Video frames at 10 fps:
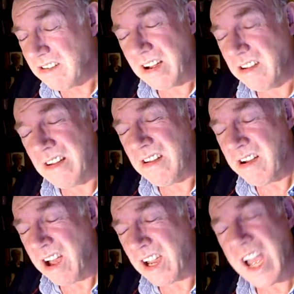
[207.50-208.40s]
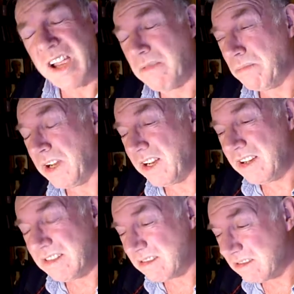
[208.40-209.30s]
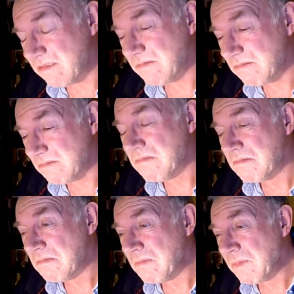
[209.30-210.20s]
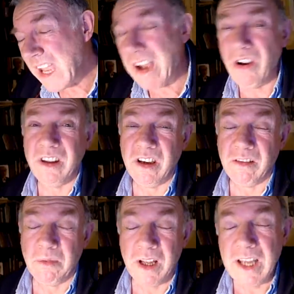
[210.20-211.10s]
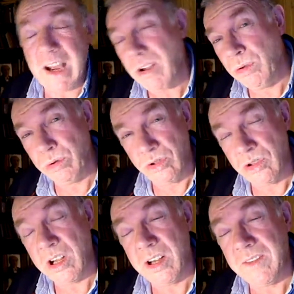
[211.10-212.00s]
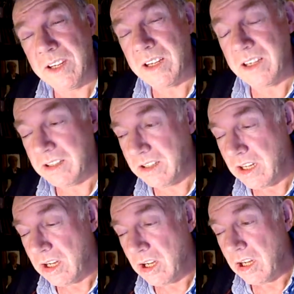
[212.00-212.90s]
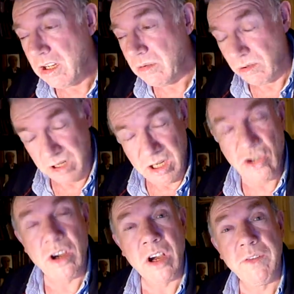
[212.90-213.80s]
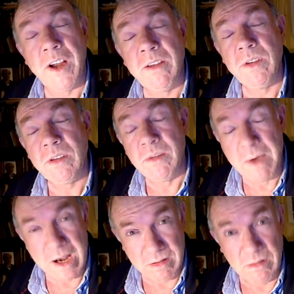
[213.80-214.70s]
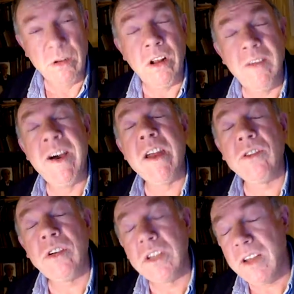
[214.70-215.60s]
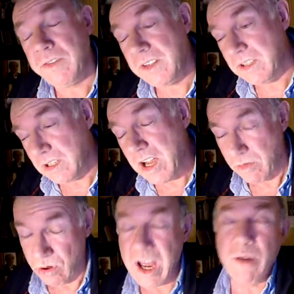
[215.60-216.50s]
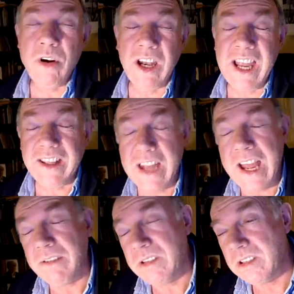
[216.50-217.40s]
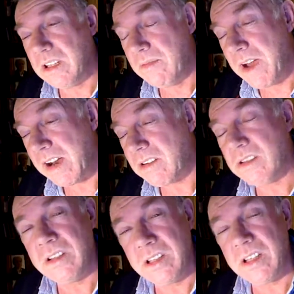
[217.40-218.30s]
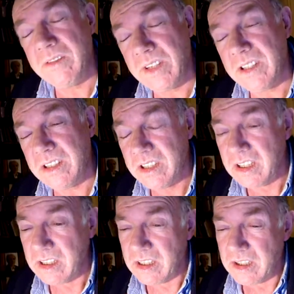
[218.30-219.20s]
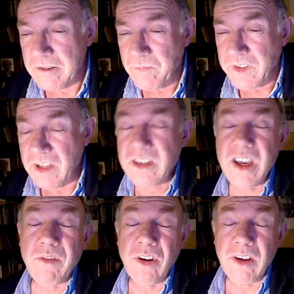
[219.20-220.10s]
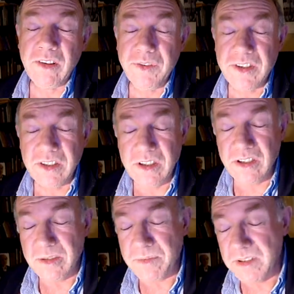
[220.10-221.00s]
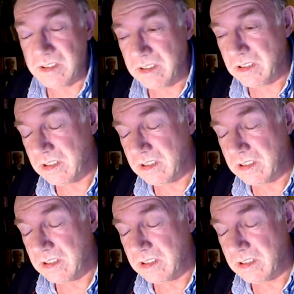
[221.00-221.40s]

No, no, no. I can't complain. It's, I got enough money. I got a good job. Eh? working in Chalk Farm on the marathon. You know, the marathon cafe, yeah, I work late the night in the marathon, yeah, but you serve not the fish and the chips. Uh,